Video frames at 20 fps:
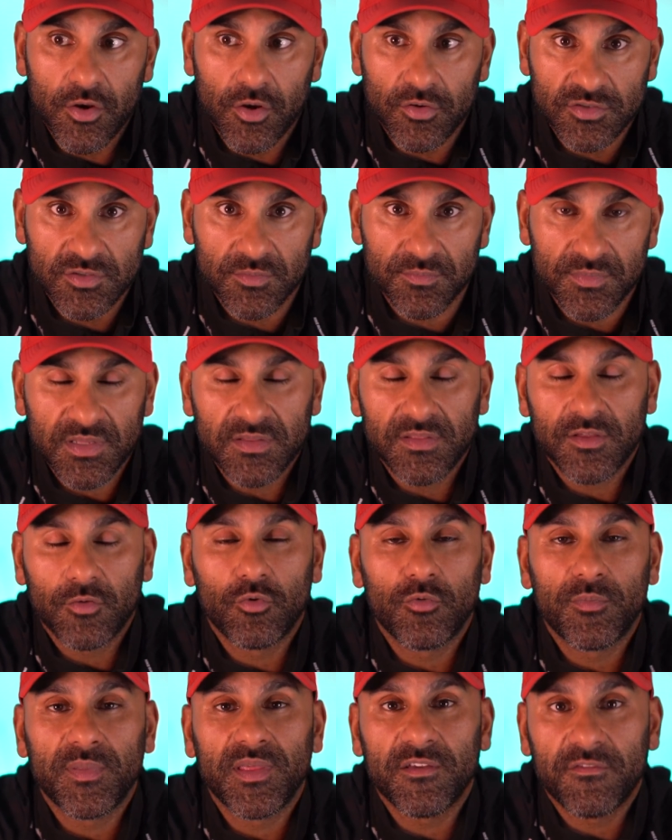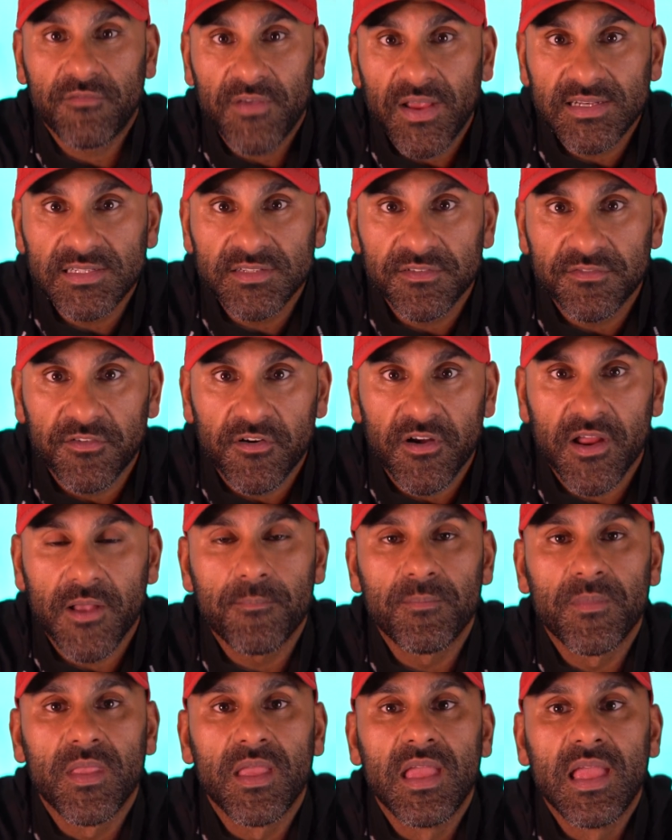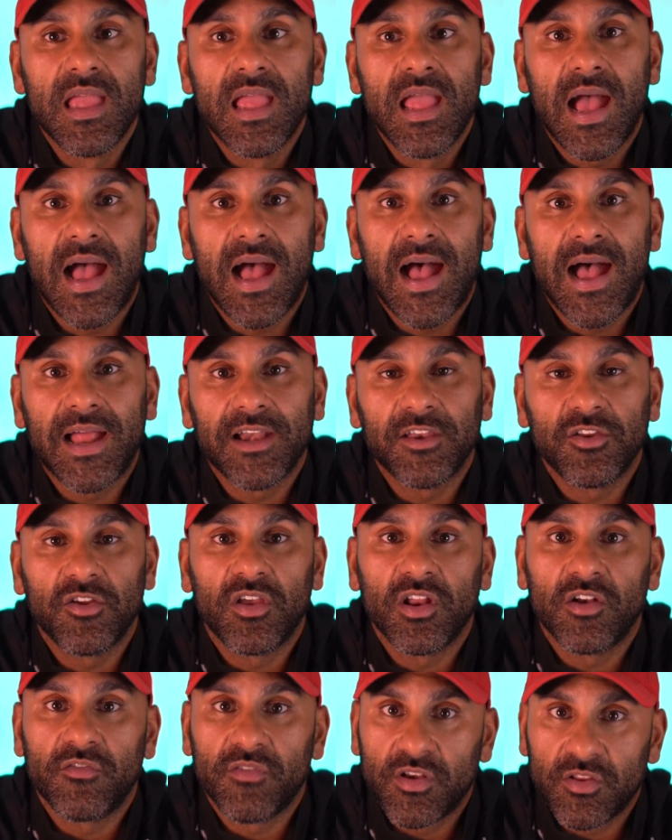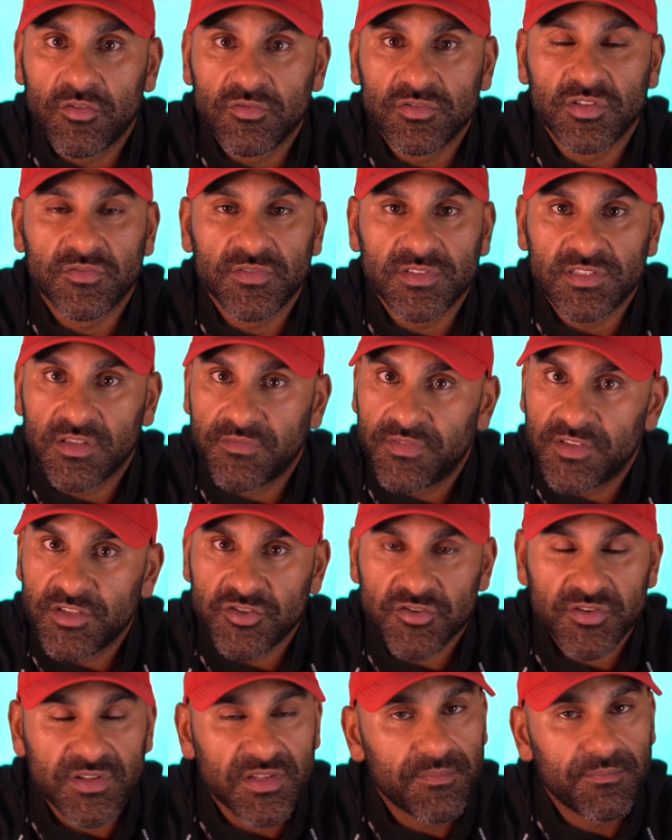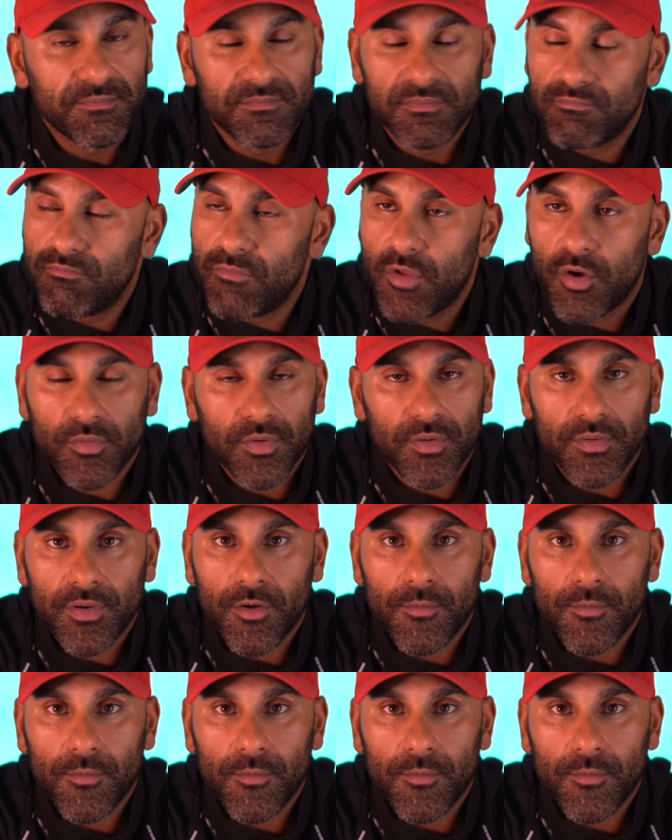something that would be effective for it, and you're going to reduce the risk of injury. No.